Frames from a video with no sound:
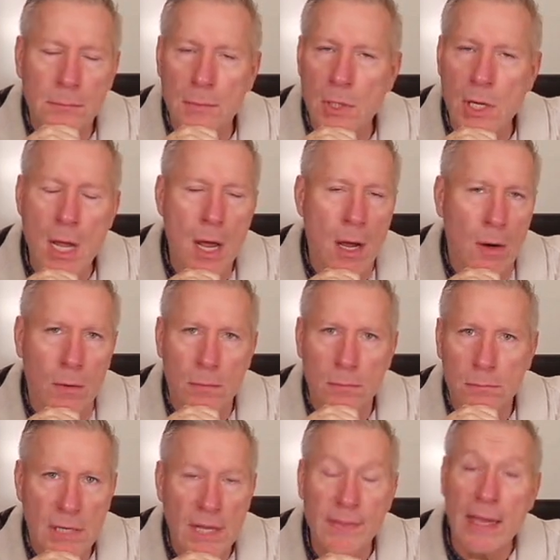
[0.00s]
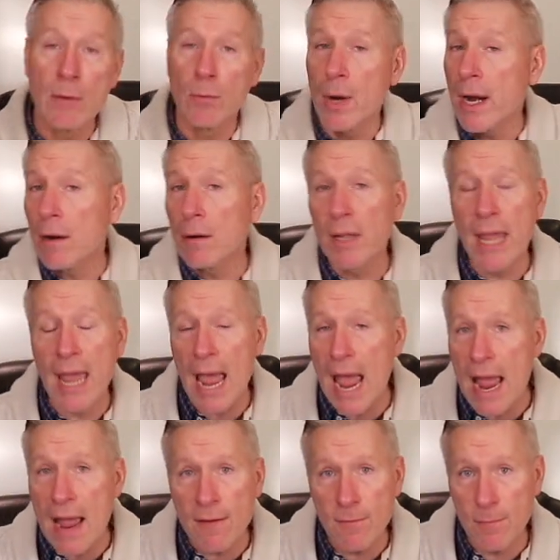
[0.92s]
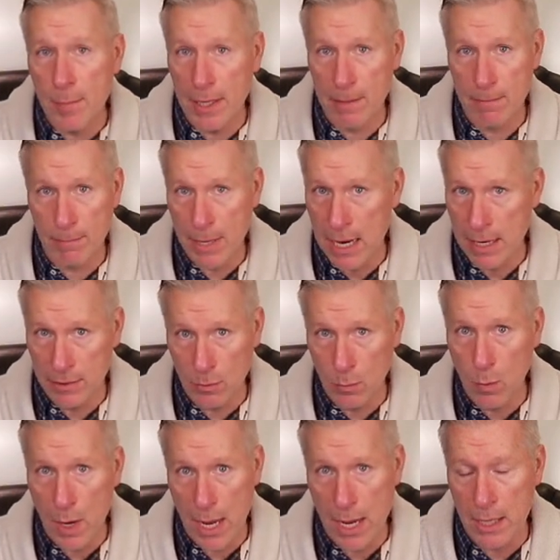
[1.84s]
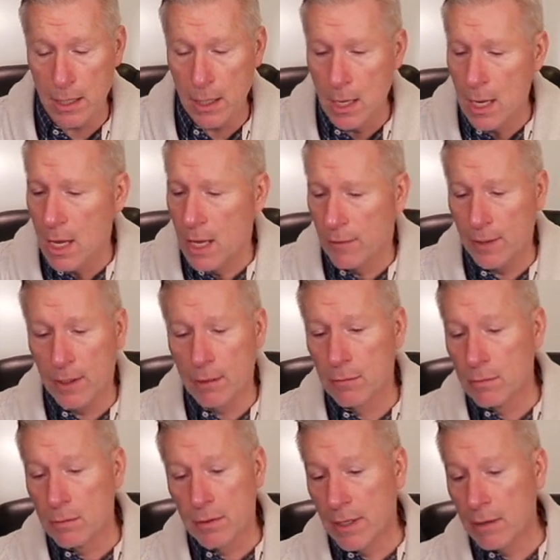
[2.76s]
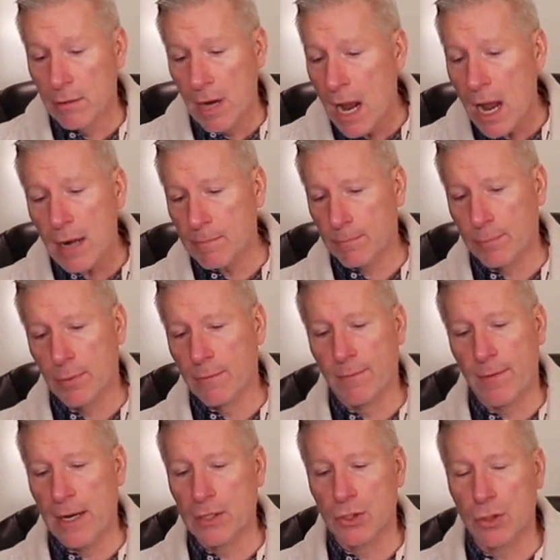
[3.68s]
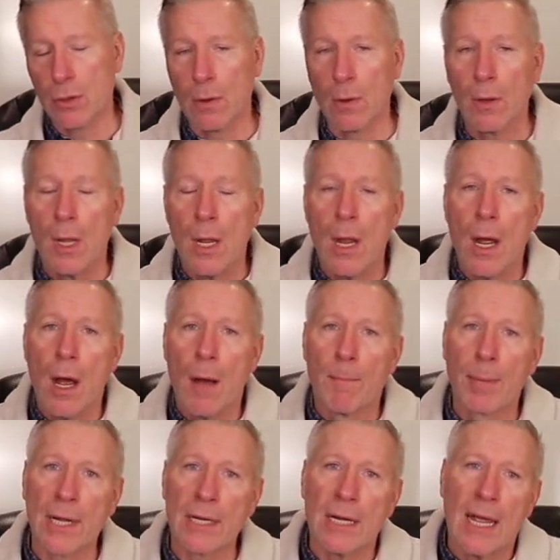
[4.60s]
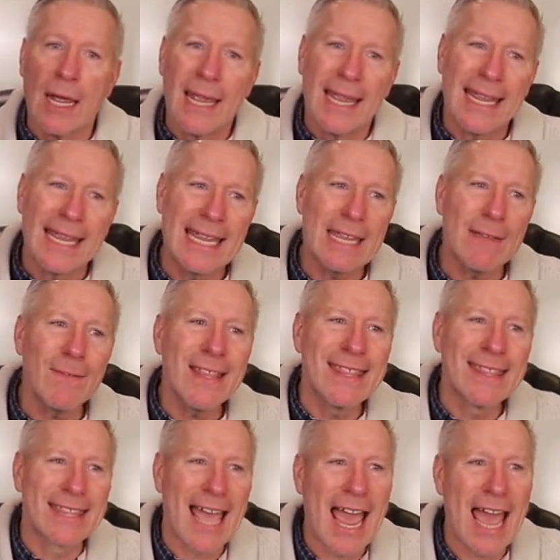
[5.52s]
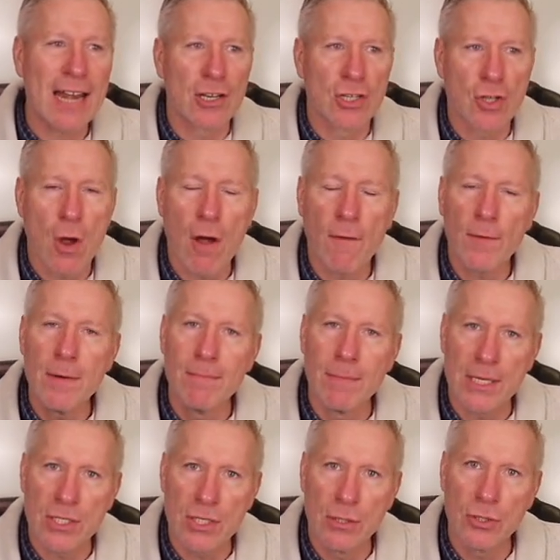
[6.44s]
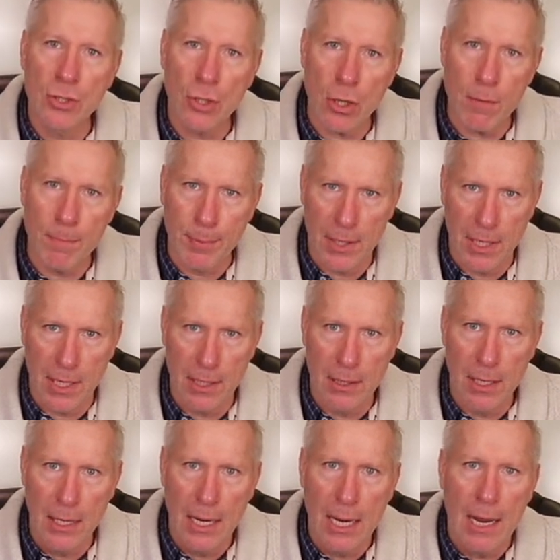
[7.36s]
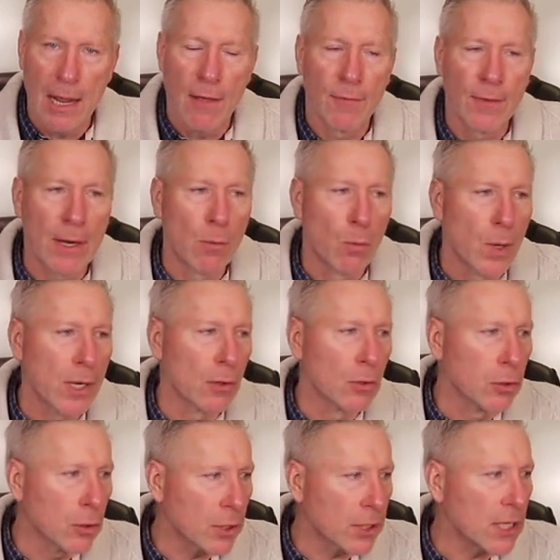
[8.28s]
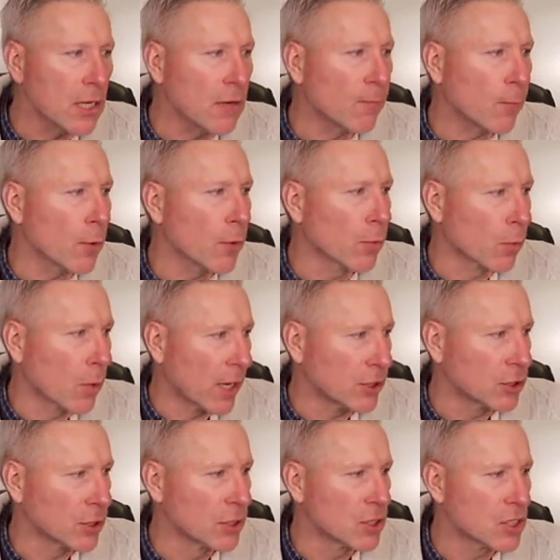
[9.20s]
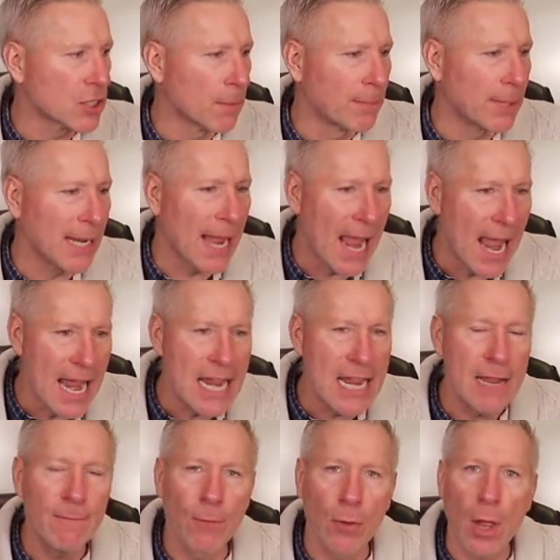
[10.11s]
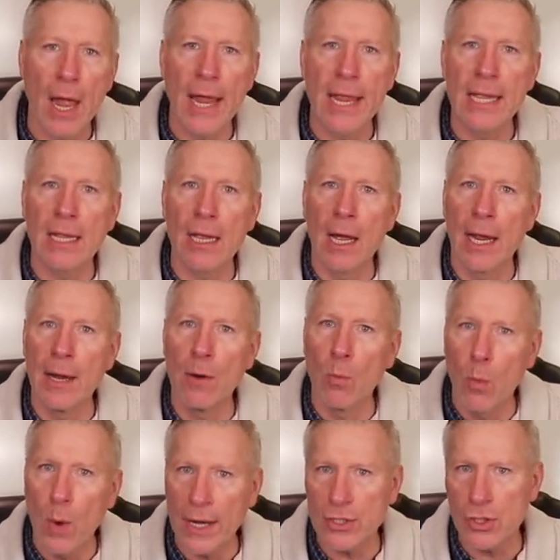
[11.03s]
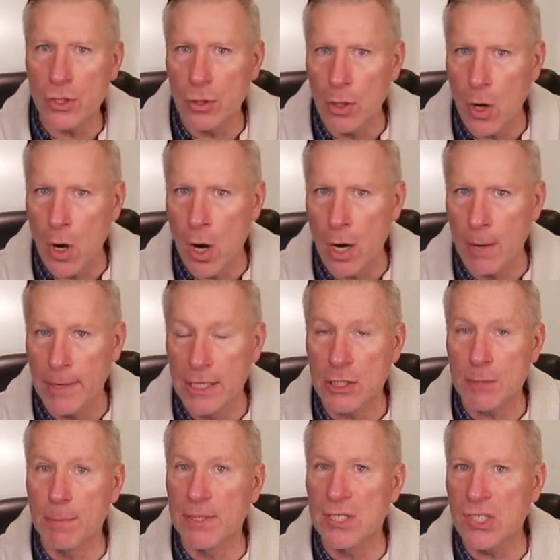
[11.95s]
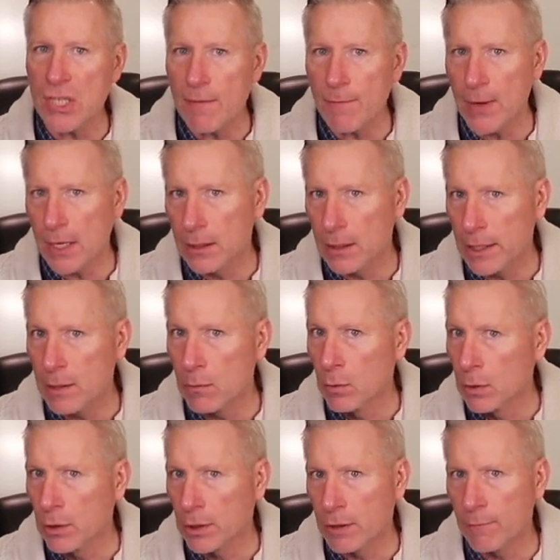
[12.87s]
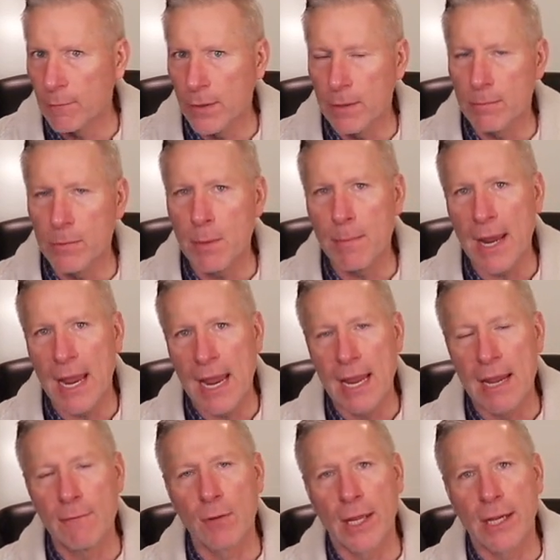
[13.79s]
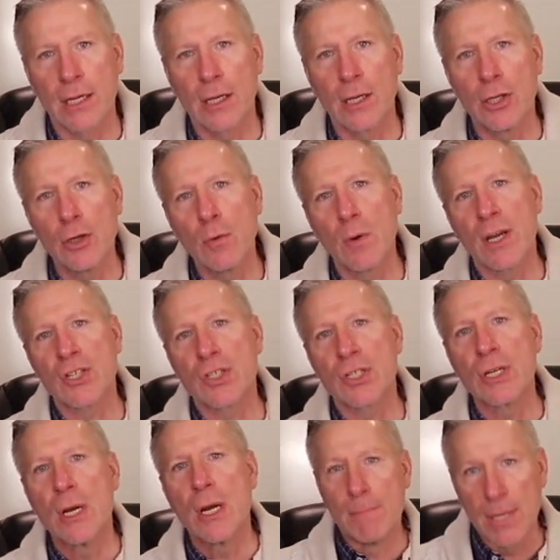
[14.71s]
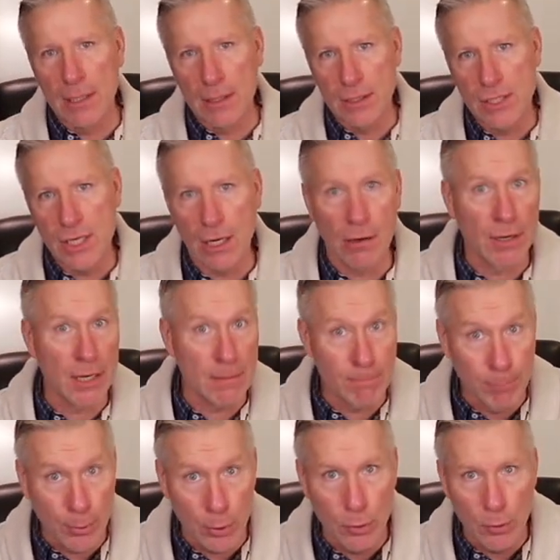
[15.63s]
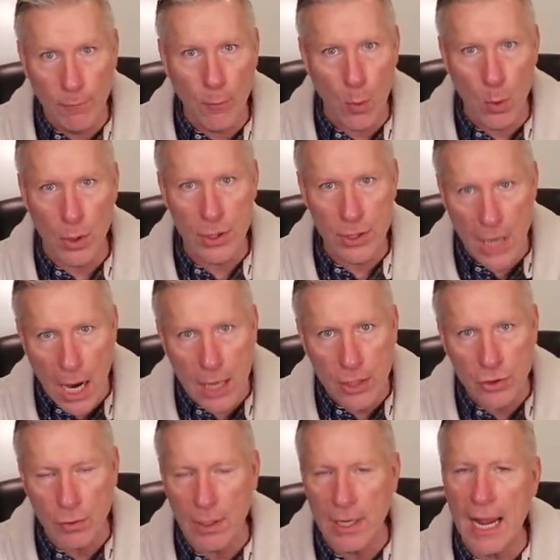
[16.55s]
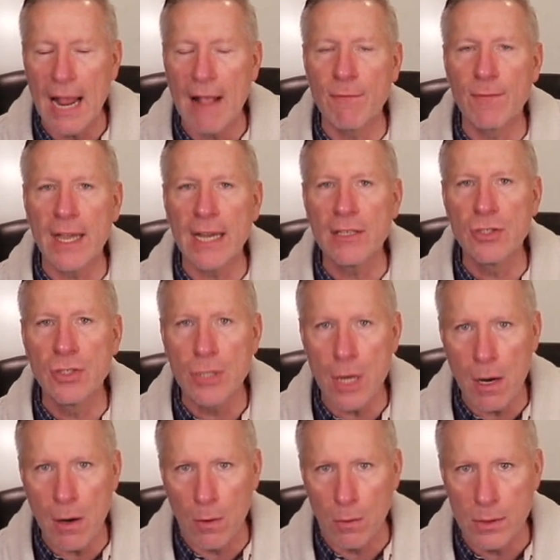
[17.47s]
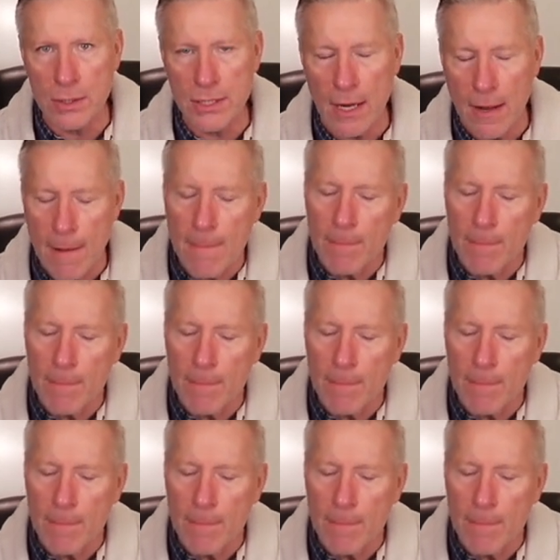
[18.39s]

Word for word: No. And they rarely have been, by the way. They're, they're not professional. But even that is often misinterpreted. That we're looking for the Russians to behave like a Western army. Specifically, we're looking for them to behave like a U.S. military BLUFOR doctrine, and they don't.